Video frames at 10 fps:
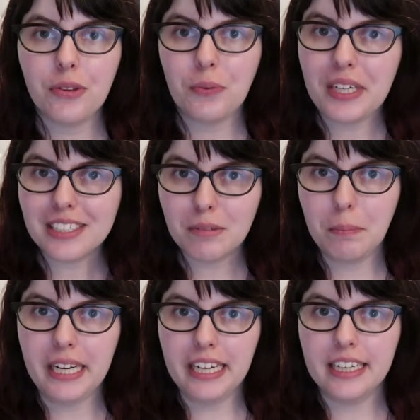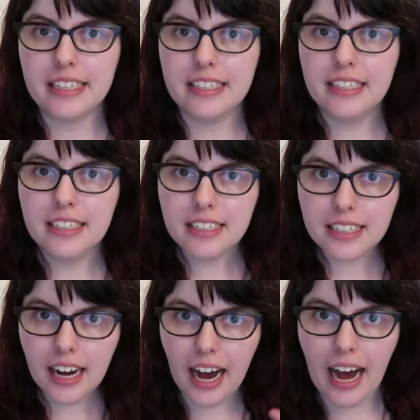The reason being,
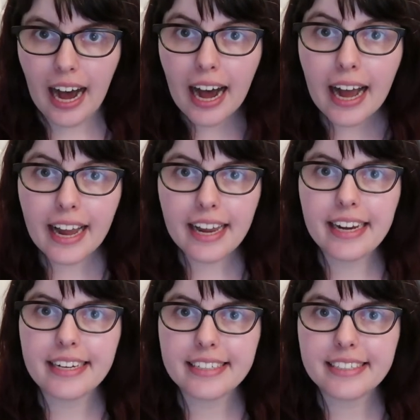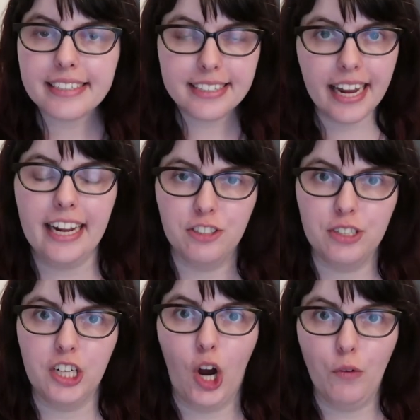I can't
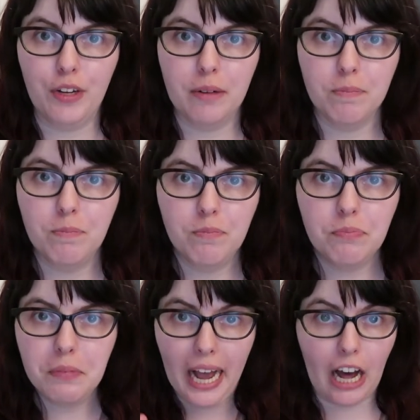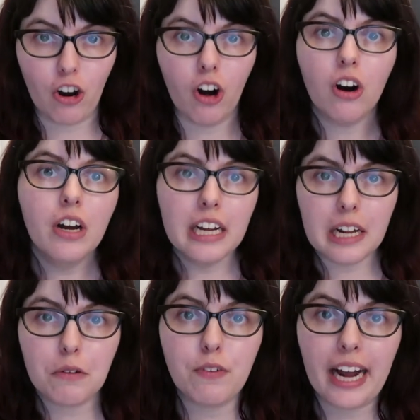drink coffee at all.
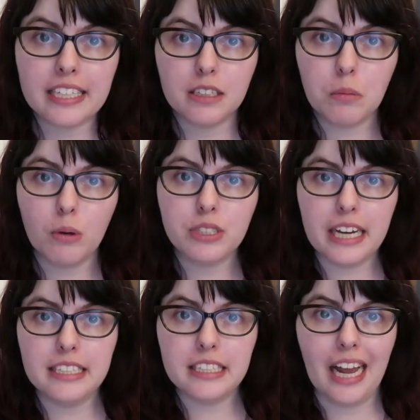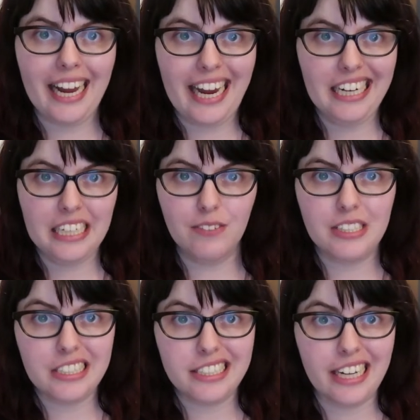In fact, in most cases, I can't
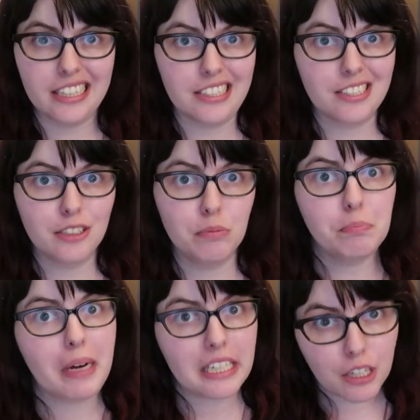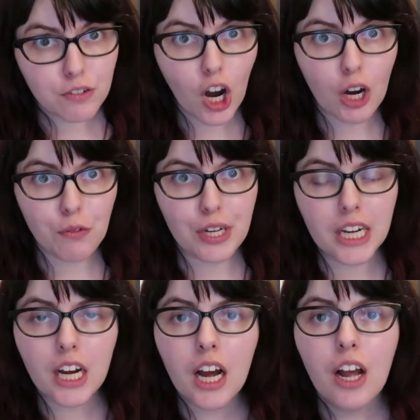even stand the smell of
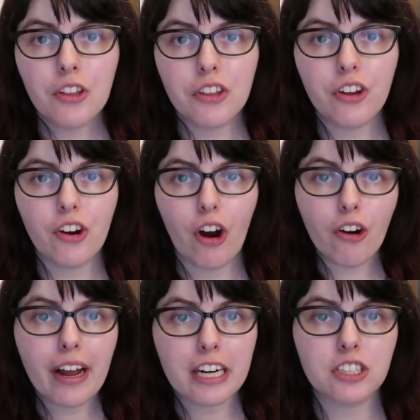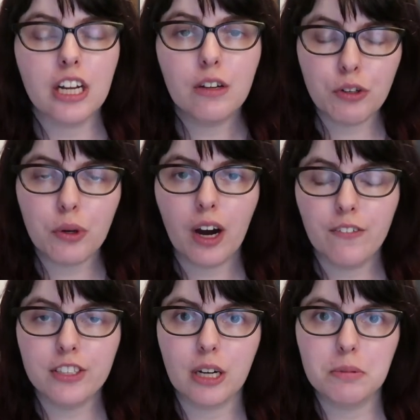coffee. There are actually a few
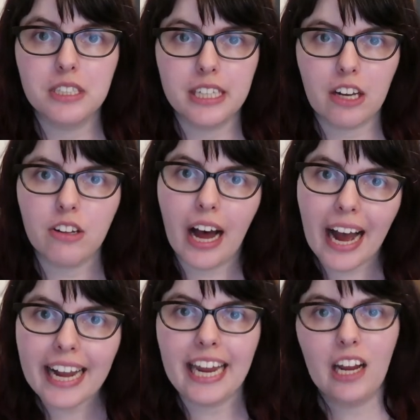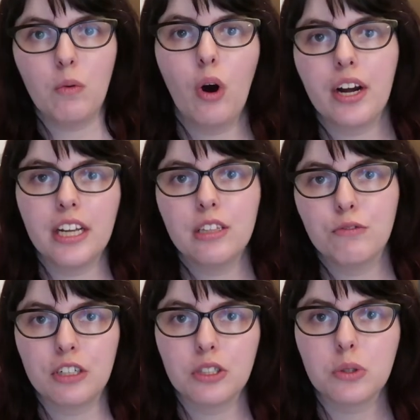coffee shops in Seattle I can't walk in the
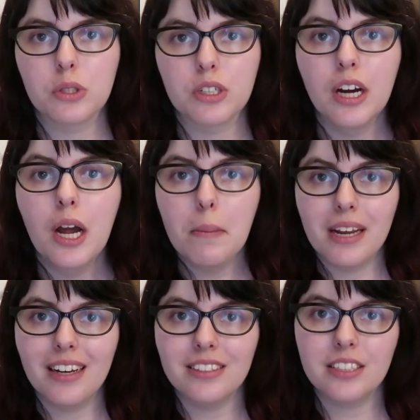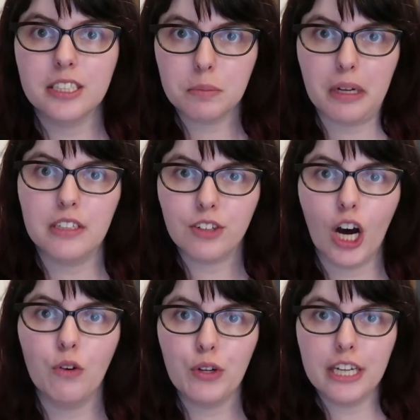front door because the smell of
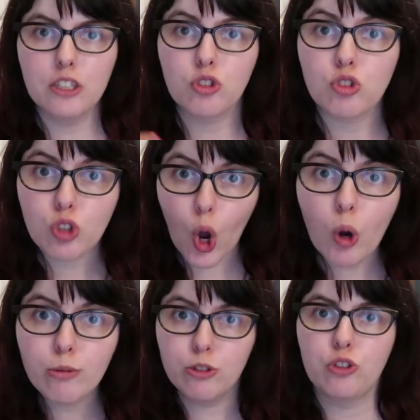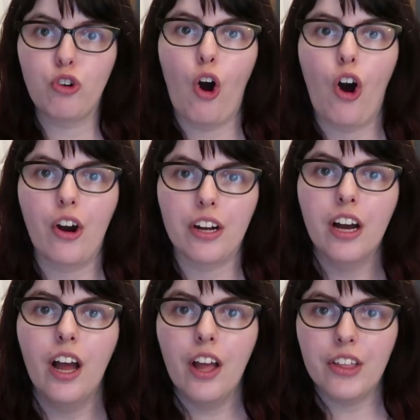coffee is so strong
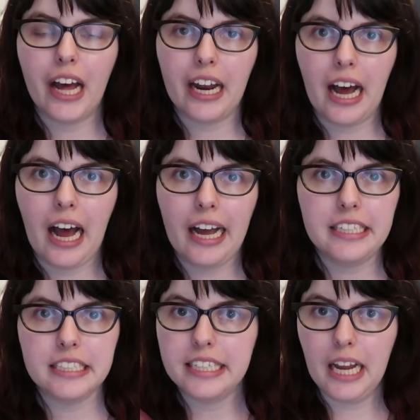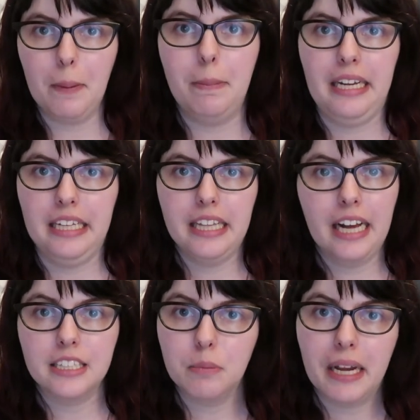that I just can't be in
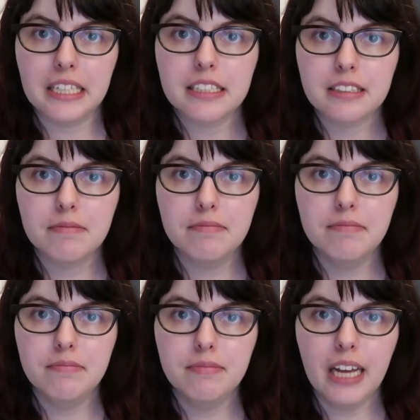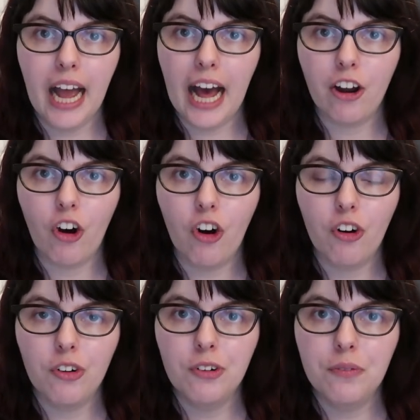that space at all.
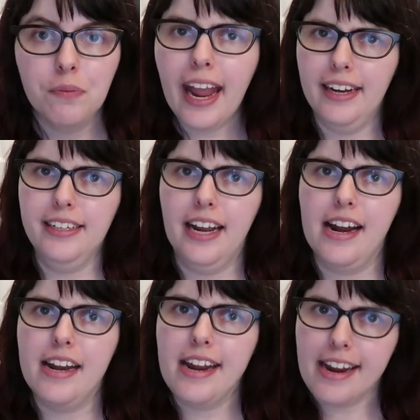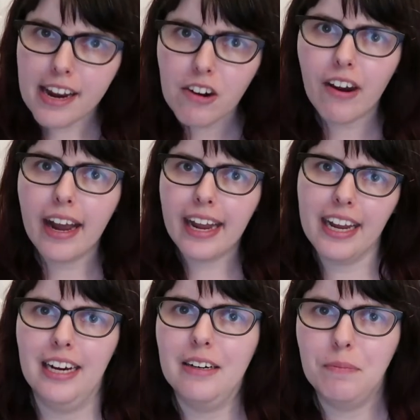And yet, here
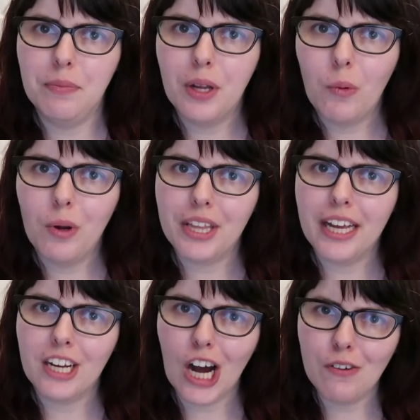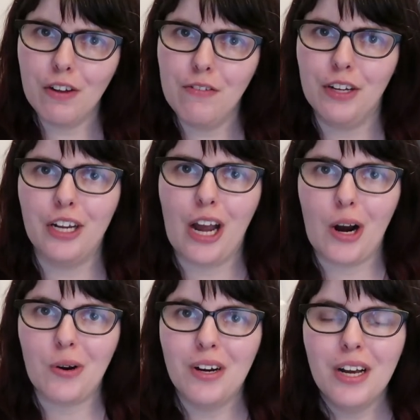I am with a coffee
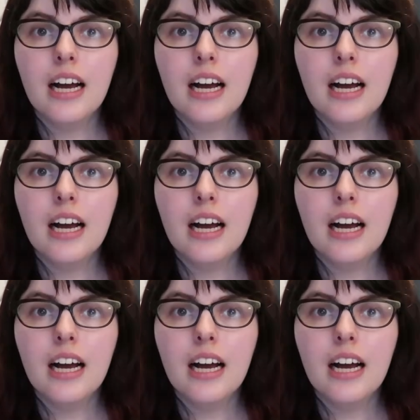video.